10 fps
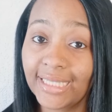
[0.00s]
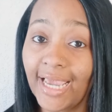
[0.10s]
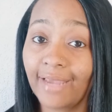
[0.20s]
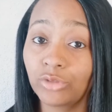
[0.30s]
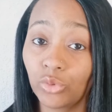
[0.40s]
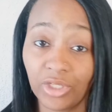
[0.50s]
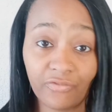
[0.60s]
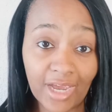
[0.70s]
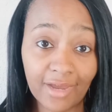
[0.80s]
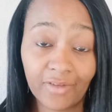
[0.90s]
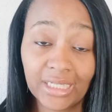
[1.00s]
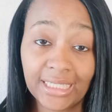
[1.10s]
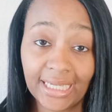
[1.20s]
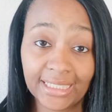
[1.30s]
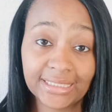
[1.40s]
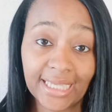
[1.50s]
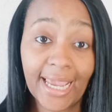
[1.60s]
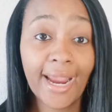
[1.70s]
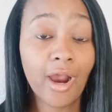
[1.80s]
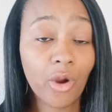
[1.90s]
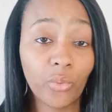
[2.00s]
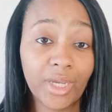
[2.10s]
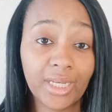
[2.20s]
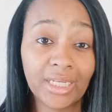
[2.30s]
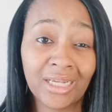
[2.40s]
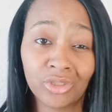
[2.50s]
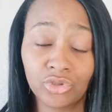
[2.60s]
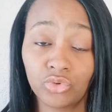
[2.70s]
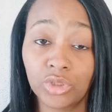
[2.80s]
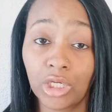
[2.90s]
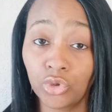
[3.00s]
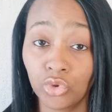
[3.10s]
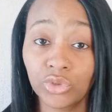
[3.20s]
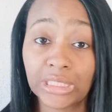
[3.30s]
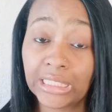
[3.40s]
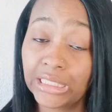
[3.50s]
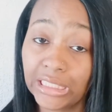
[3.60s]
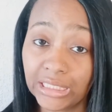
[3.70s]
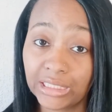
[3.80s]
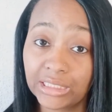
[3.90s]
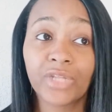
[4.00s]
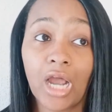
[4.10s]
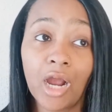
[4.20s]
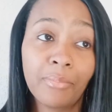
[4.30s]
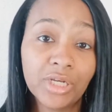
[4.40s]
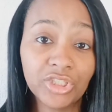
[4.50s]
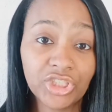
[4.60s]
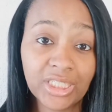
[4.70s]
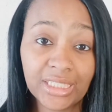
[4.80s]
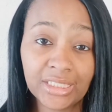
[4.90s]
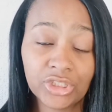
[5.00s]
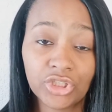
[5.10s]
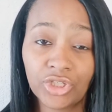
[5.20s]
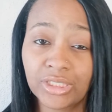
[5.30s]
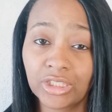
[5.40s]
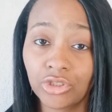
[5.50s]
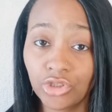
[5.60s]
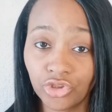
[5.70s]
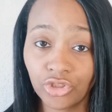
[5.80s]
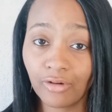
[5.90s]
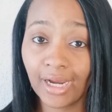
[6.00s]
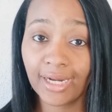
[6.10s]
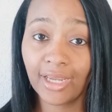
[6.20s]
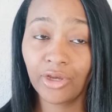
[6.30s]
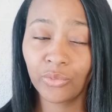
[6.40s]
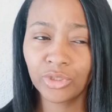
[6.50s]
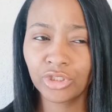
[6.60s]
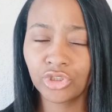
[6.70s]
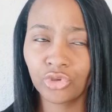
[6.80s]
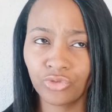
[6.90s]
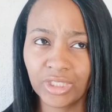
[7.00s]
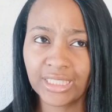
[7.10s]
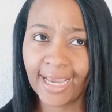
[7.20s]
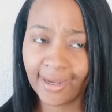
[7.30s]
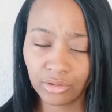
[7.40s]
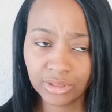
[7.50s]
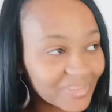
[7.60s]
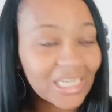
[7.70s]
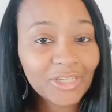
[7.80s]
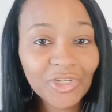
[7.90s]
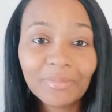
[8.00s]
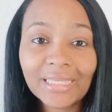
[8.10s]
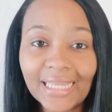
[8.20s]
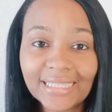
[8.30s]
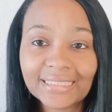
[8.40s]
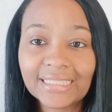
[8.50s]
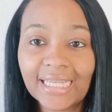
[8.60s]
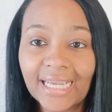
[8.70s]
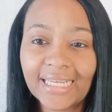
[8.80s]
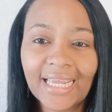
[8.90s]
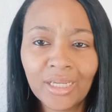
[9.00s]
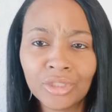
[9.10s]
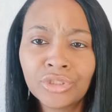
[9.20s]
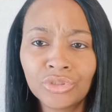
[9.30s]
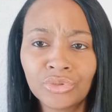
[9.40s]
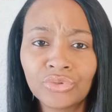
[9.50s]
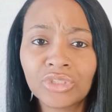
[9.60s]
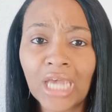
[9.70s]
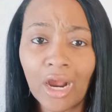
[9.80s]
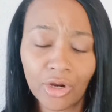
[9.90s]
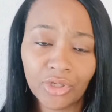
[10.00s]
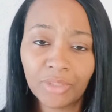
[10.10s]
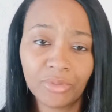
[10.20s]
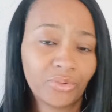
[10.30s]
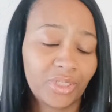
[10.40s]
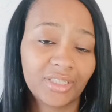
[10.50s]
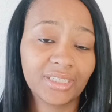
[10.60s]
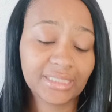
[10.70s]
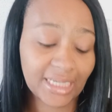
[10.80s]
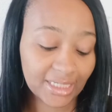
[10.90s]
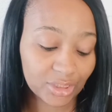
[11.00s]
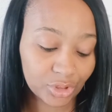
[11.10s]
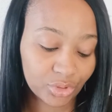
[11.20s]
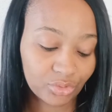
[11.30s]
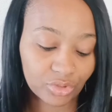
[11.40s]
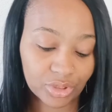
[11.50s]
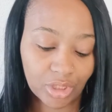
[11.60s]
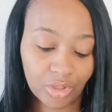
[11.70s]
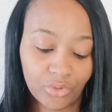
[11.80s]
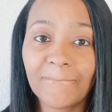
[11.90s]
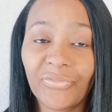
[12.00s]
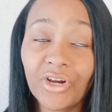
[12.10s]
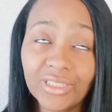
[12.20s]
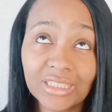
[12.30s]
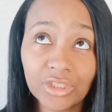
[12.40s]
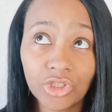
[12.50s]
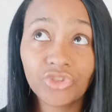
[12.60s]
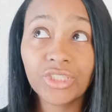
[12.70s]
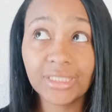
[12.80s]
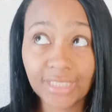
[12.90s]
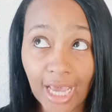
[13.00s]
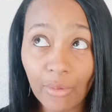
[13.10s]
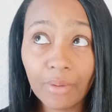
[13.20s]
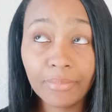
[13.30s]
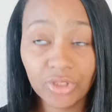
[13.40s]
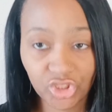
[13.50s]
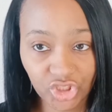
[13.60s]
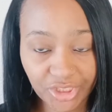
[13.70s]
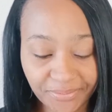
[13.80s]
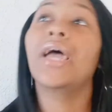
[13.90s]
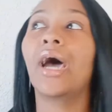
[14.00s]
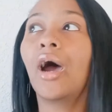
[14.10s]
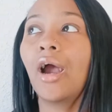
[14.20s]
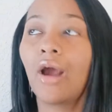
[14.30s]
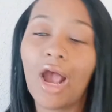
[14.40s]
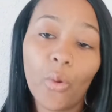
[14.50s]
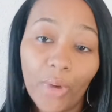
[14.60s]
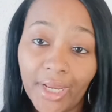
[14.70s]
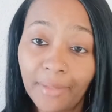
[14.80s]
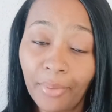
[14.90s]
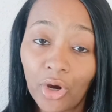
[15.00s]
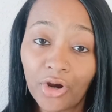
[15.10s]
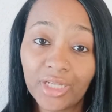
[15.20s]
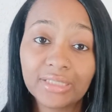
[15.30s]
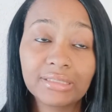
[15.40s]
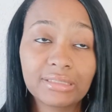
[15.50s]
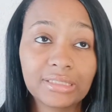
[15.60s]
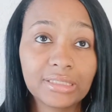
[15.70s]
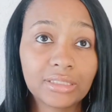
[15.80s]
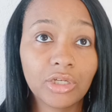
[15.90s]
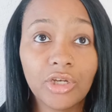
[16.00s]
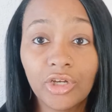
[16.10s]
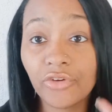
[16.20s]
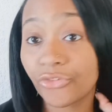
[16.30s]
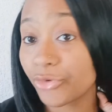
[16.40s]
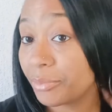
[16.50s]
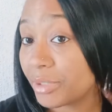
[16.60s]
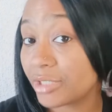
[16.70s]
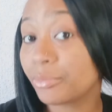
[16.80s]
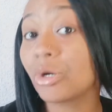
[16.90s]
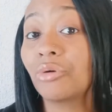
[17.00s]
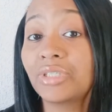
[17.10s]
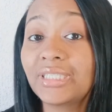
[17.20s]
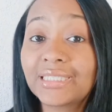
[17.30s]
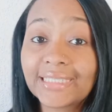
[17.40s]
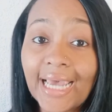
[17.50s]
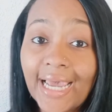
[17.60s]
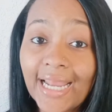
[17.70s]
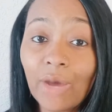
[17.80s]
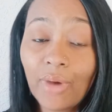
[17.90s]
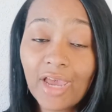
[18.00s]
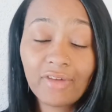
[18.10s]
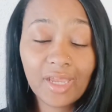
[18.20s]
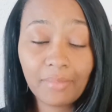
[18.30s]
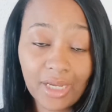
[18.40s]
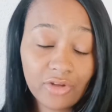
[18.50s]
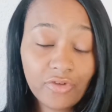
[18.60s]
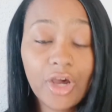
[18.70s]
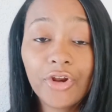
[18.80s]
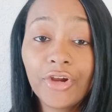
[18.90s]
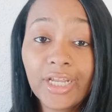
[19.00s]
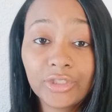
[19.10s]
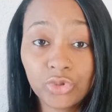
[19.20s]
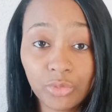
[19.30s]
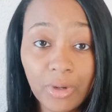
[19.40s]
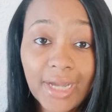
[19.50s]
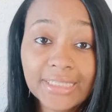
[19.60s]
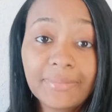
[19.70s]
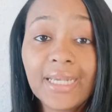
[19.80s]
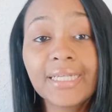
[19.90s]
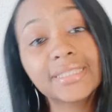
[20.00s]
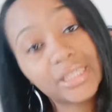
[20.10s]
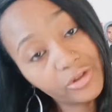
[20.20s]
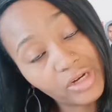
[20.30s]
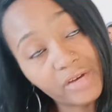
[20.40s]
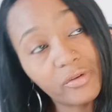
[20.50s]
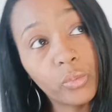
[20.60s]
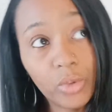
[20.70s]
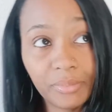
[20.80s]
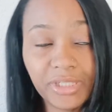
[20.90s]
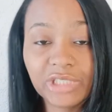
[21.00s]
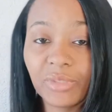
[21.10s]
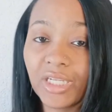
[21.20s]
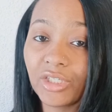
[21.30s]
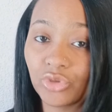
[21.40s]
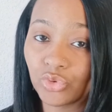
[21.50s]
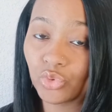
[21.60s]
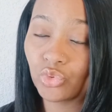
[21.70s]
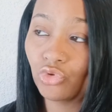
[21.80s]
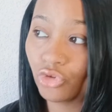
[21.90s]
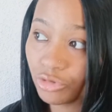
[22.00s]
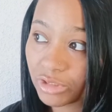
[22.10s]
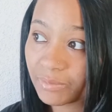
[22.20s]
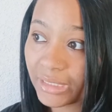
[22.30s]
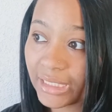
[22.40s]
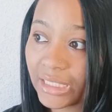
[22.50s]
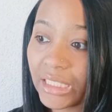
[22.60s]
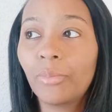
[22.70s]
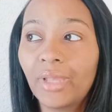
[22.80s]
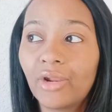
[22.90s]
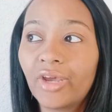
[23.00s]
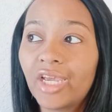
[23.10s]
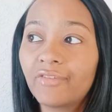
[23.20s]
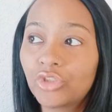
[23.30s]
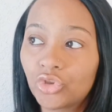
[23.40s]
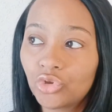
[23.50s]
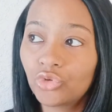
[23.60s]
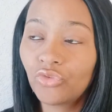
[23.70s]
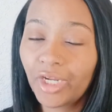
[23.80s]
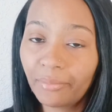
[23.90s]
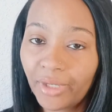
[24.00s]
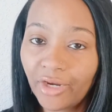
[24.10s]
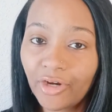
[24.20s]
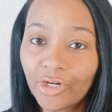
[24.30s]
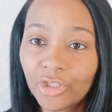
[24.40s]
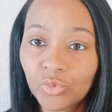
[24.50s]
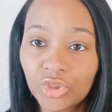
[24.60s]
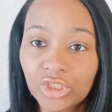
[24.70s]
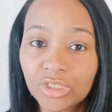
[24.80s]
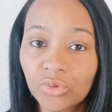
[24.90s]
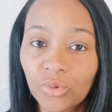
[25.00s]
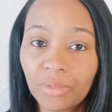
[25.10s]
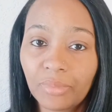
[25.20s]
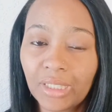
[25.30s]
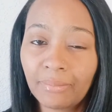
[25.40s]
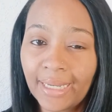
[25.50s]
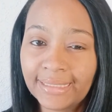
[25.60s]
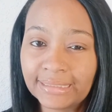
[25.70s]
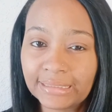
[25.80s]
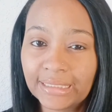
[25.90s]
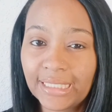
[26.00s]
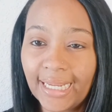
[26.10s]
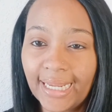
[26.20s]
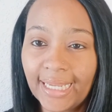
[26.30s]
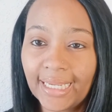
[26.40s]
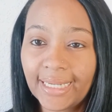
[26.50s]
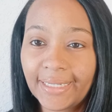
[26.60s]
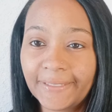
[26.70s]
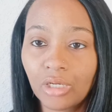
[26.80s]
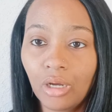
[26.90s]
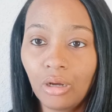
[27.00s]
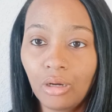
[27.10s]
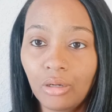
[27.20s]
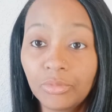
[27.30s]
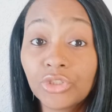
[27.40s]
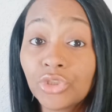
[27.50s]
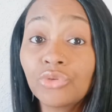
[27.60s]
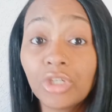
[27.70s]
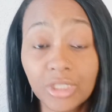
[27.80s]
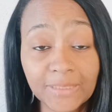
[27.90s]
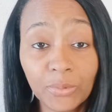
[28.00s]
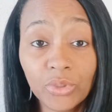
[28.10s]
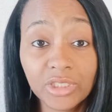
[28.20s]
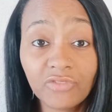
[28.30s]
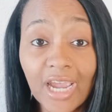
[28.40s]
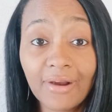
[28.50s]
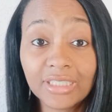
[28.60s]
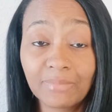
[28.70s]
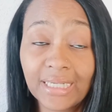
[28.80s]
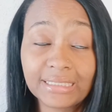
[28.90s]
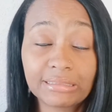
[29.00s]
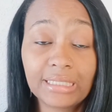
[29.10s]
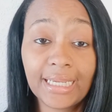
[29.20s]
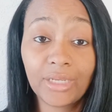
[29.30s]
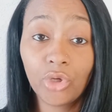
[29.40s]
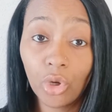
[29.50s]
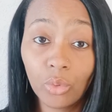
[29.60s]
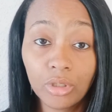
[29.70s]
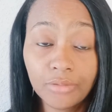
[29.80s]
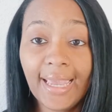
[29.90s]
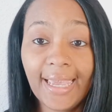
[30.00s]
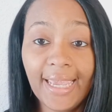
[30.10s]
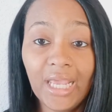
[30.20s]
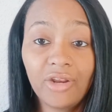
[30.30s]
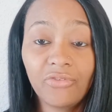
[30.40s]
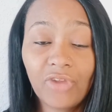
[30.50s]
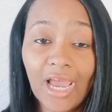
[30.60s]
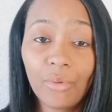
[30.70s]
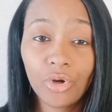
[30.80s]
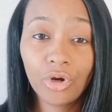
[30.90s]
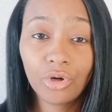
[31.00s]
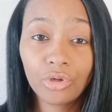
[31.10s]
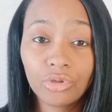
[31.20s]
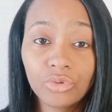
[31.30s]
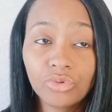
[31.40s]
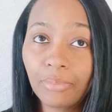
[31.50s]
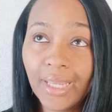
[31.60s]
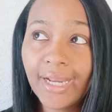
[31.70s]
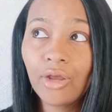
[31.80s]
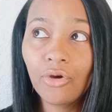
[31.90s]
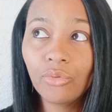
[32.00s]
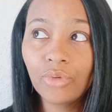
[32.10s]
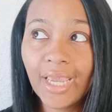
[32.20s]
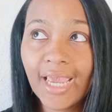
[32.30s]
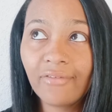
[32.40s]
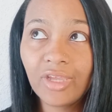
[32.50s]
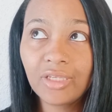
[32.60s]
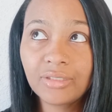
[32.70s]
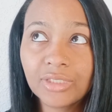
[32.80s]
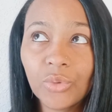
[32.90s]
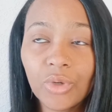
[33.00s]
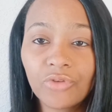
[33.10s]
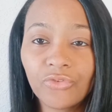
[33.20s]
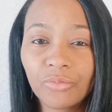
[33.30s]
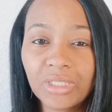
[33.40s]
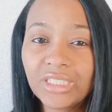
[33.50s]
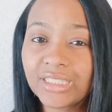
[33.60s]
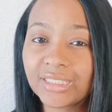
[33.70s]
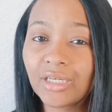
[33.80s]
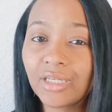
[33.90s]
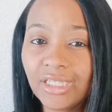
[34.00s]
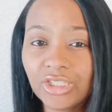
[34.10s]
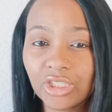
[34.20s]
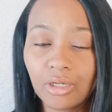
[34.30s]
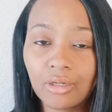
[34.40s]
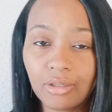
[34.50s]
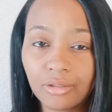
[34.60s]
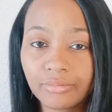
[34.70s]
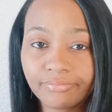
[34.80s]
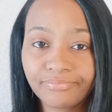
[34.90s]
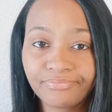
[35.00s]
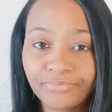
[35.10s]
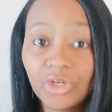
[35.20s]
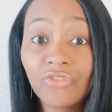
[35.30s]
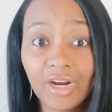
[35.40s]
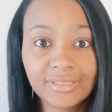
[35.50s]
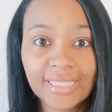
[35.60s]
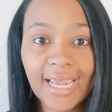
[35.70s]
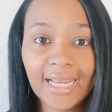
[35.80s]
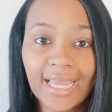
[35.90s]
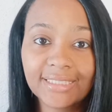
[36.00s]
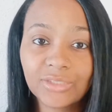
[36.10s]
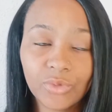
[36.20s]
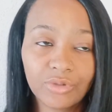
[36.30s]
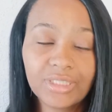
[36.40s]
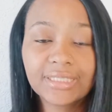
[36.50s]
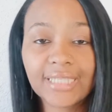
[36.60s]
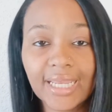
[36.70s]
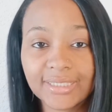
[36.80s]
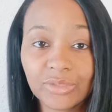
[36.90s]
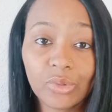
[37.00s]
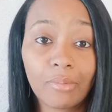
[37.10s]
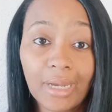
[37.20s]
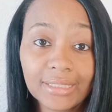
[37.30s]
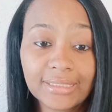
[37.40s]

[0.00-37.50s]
to have 25 guests at our wedding. That includes adults and kids. Our budget is 3600 right now. It was 3000 It could be less than that. That includes our honeymoon and things like that too. So 3600 is our budget. Our, our wedding party consists of three people on each side. I will have a maid of honor and two bridesmaids and he'll have one best man and two groom groomsmen. Plan on having two ring bearers, which is going to be Mason and um, the two youngest boys of ours, Mason and Noah. And the flower girls plan on having someone from each each um of our side, like someone on his side and someone on my